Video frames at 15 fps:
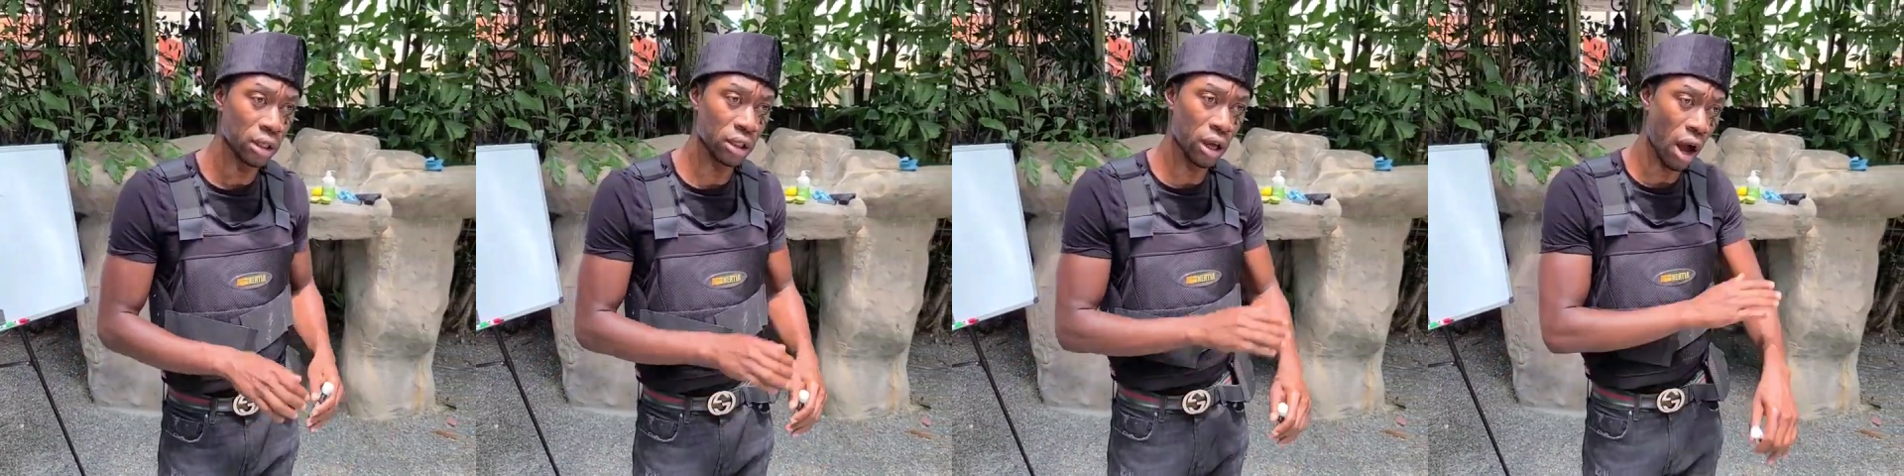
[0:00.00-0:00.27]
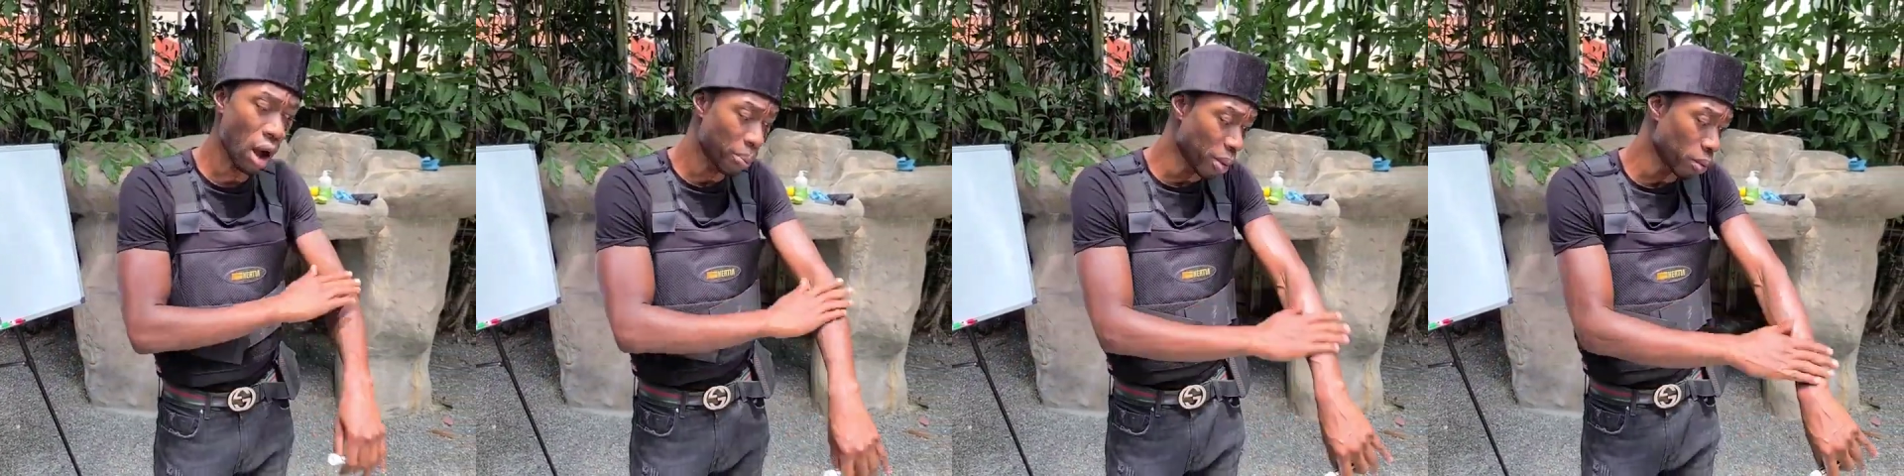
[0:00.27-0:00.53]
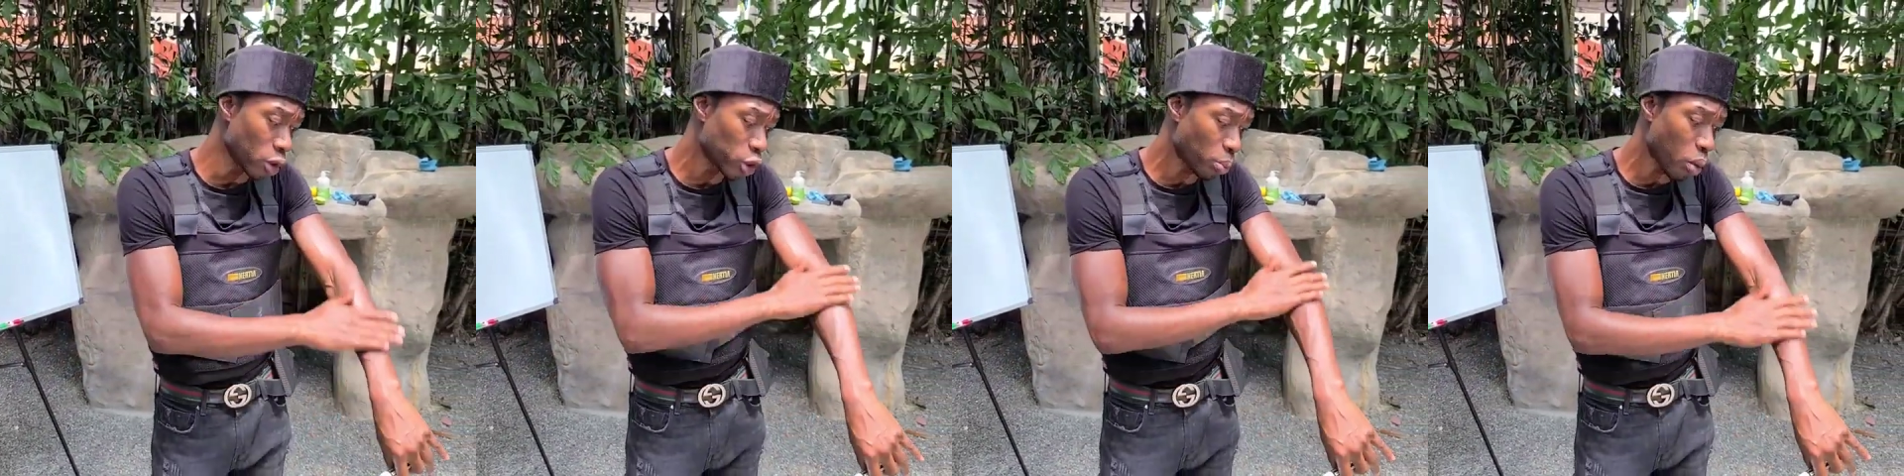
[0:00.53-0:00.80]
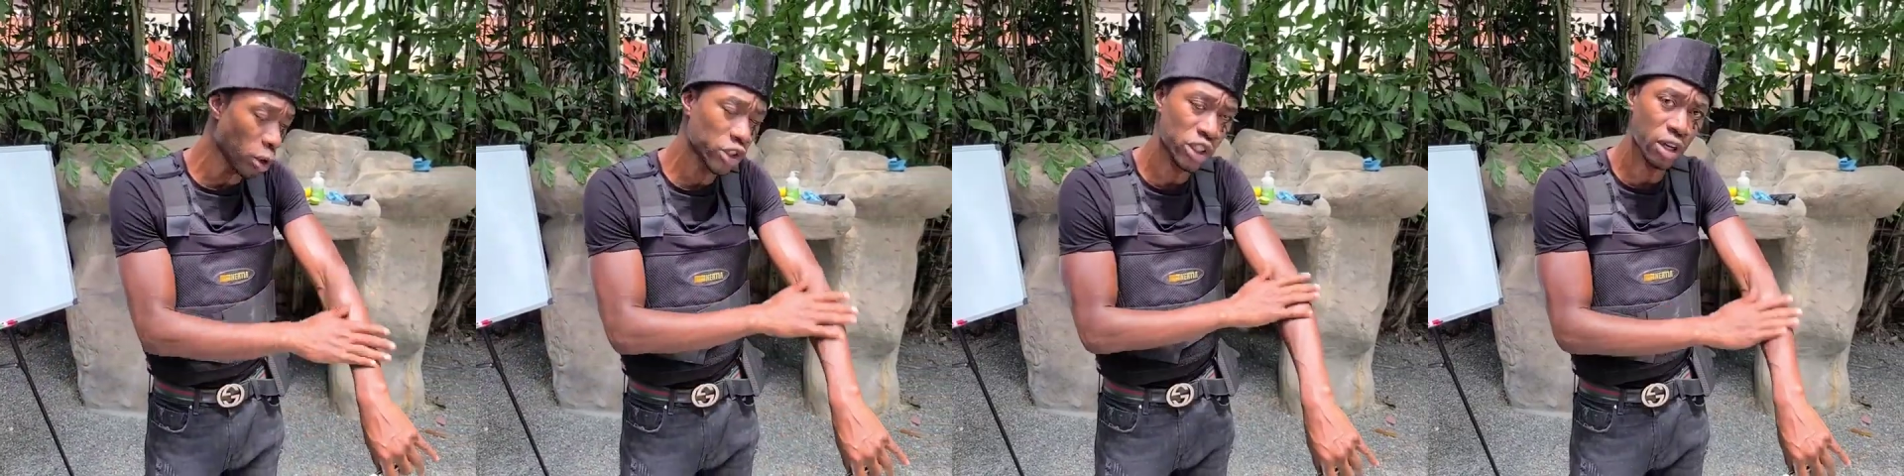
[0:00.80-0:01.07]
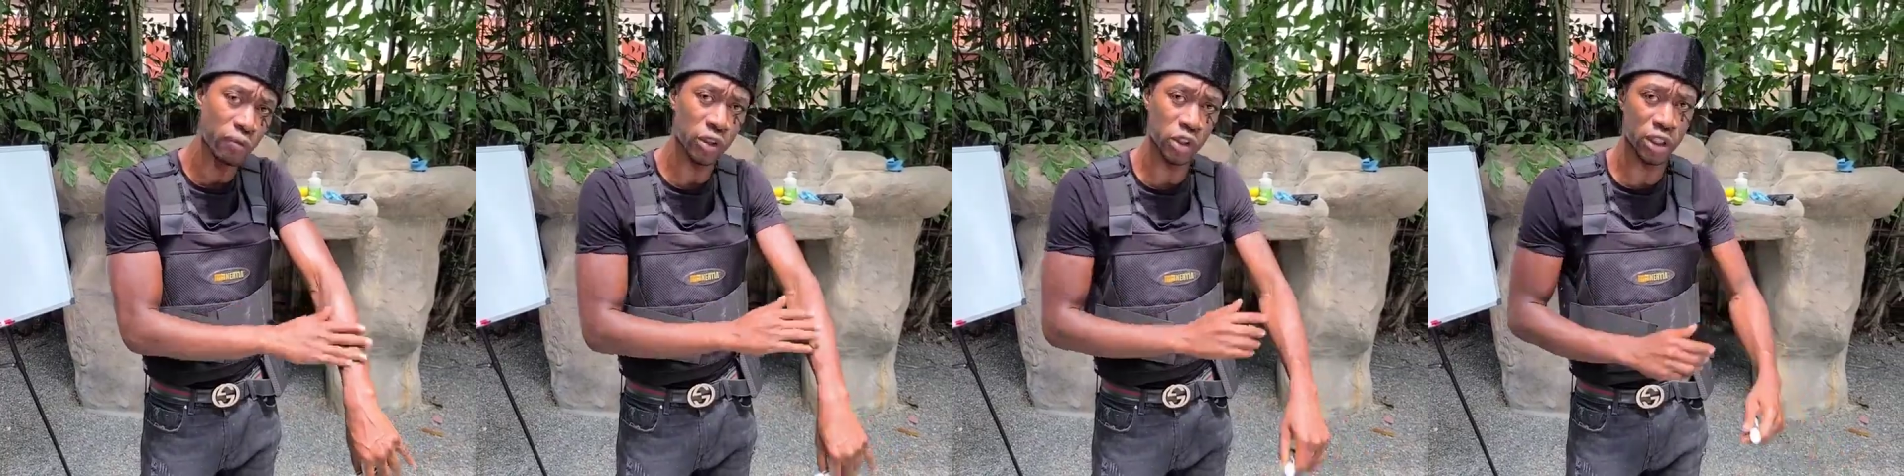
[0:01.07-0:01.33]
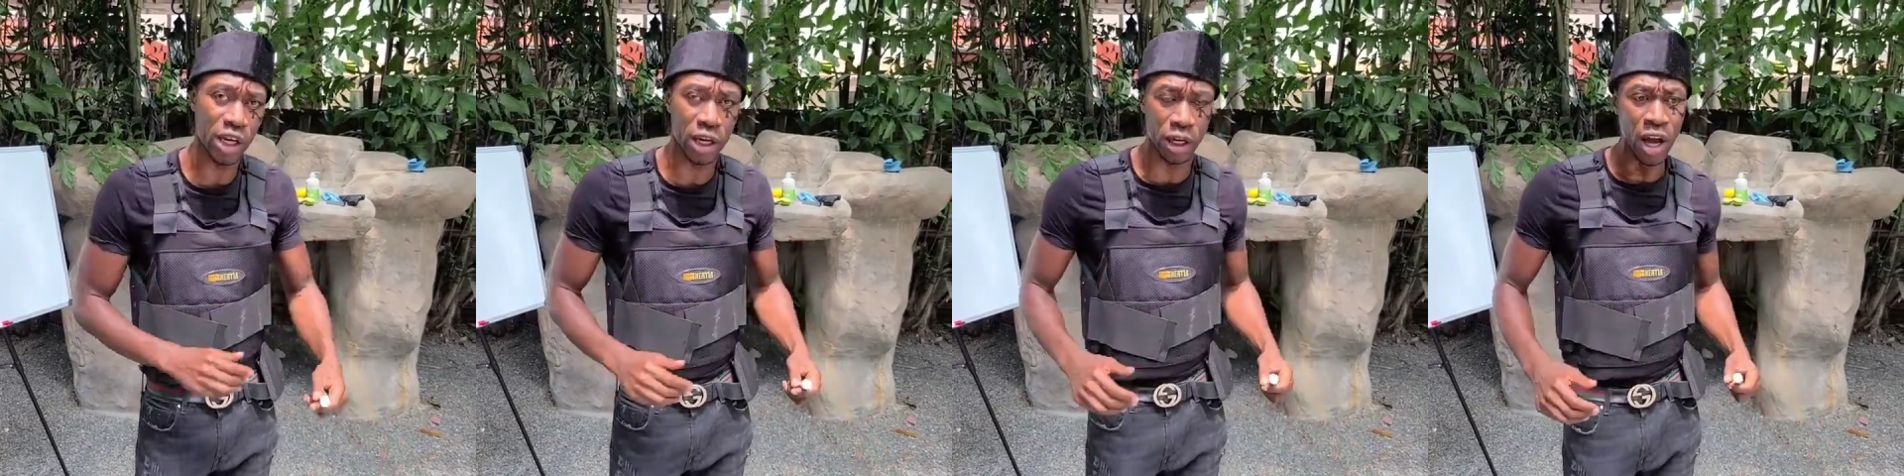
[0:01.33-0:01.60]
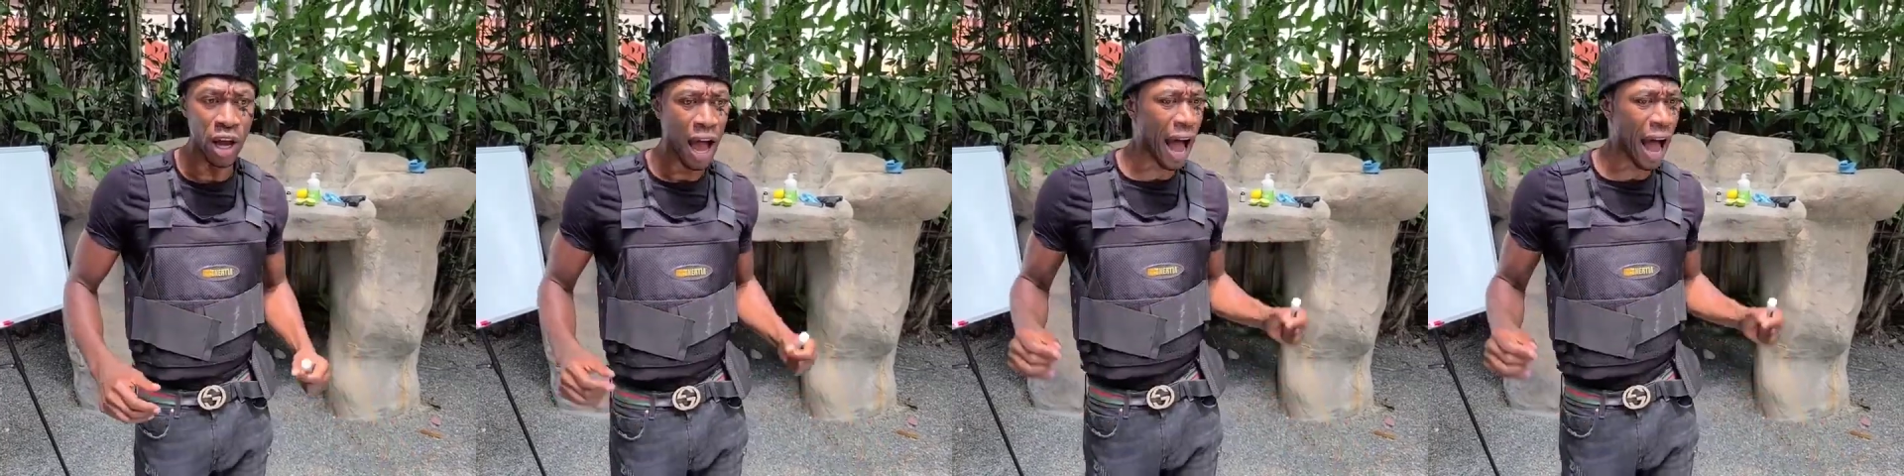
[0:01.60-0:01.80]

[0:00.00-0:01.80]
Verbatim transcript: the uppermost portion of your skin.